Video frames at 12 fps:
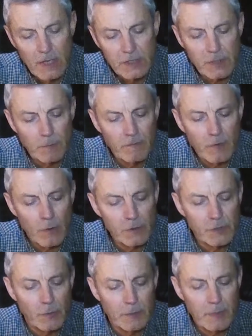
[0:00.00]
Some of
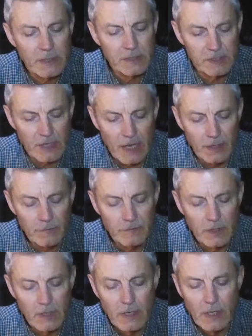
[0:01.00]
those who had been
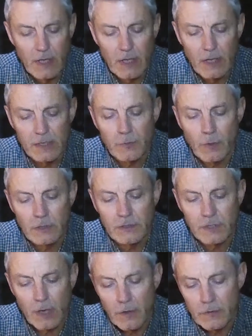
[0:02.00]
saved, as well
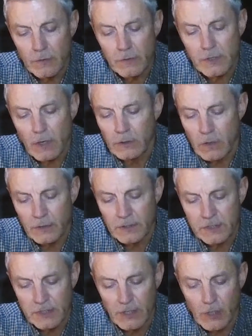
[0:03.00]
as others along the
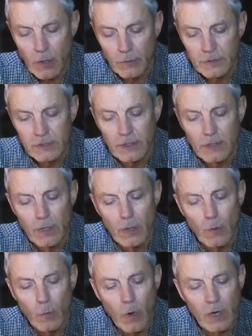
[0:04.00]
seacoast,
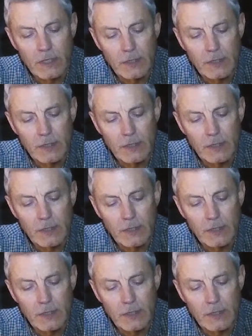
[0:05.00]
wanted